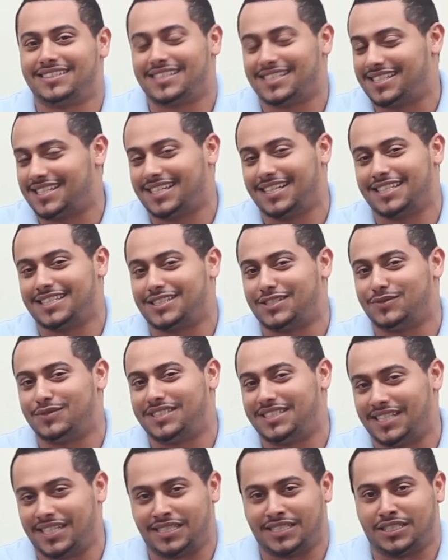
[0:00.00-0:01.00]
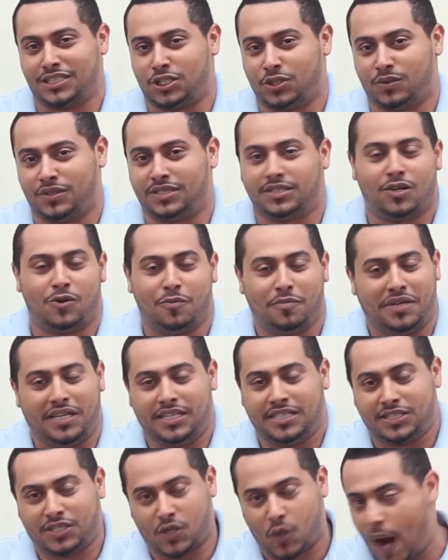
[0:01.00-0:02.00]
Just because you're addicted to it don't
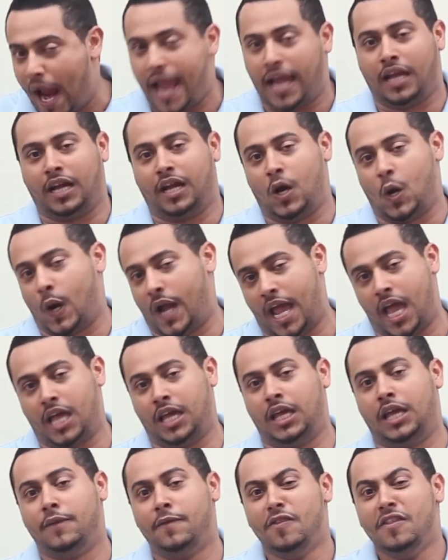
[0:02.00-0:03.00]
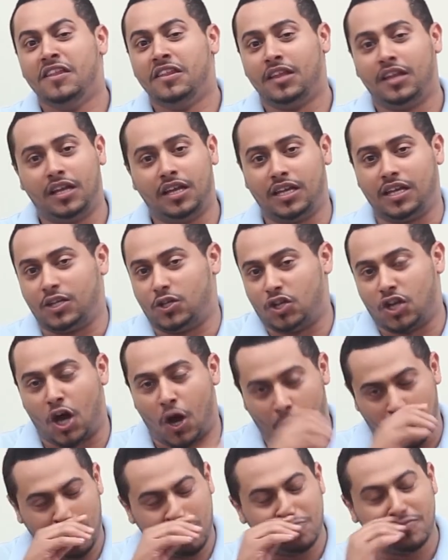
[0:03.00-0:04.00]
mean it's crack, okay? You
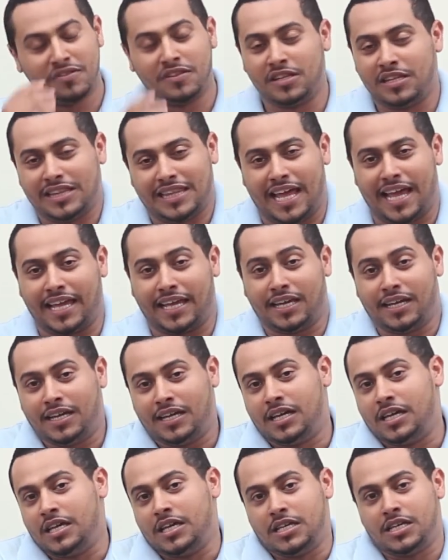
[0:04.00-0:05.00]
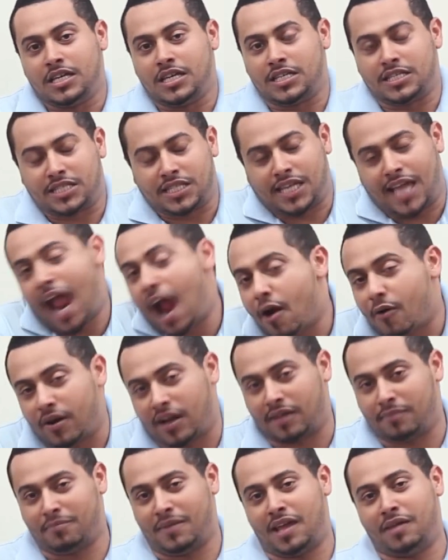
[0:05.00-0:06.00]
know, like it's
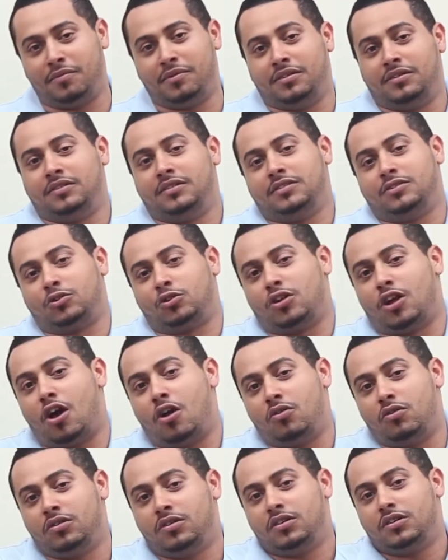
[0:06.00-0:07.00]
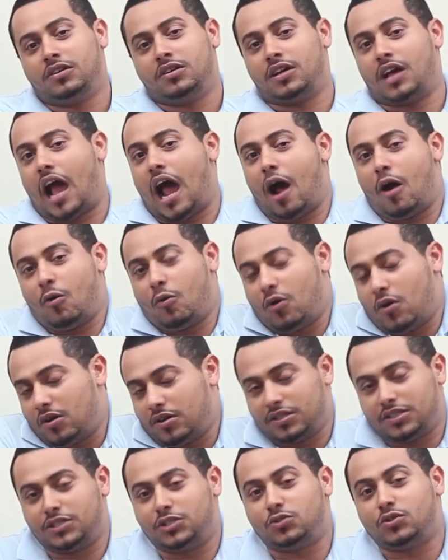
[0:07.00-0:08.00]
carrot, maybe, you know? I
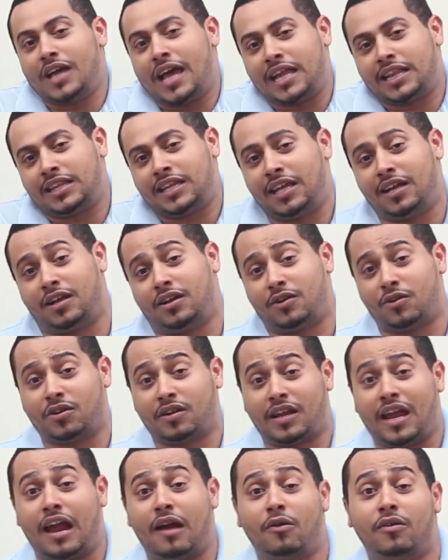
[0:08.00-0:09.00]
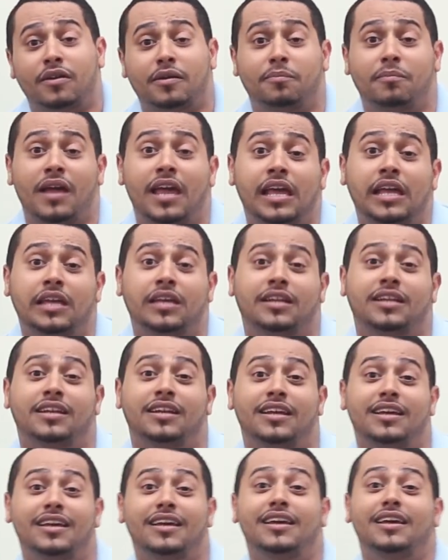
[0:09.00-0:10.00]
want, you got that carrot, man?
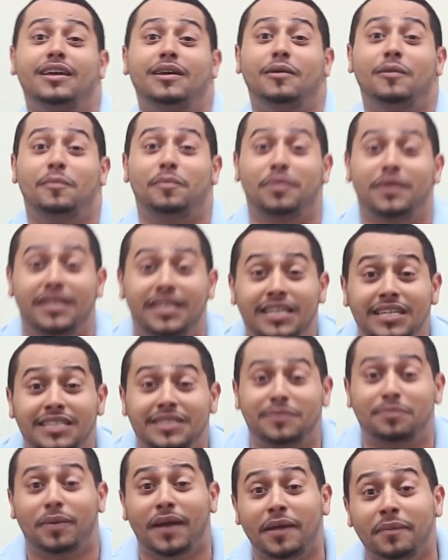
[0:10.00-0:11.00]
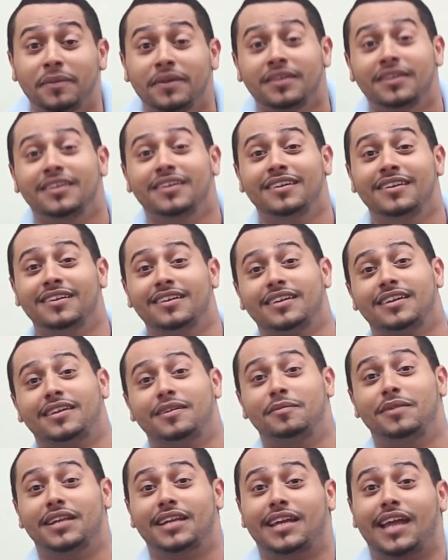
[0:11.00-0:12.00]
Please, baby,
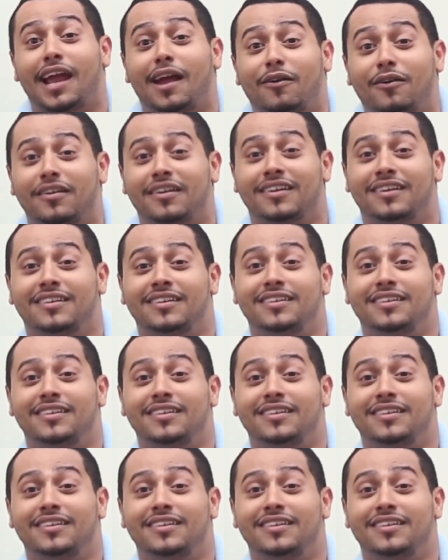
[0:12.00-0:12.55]
give me the carrot.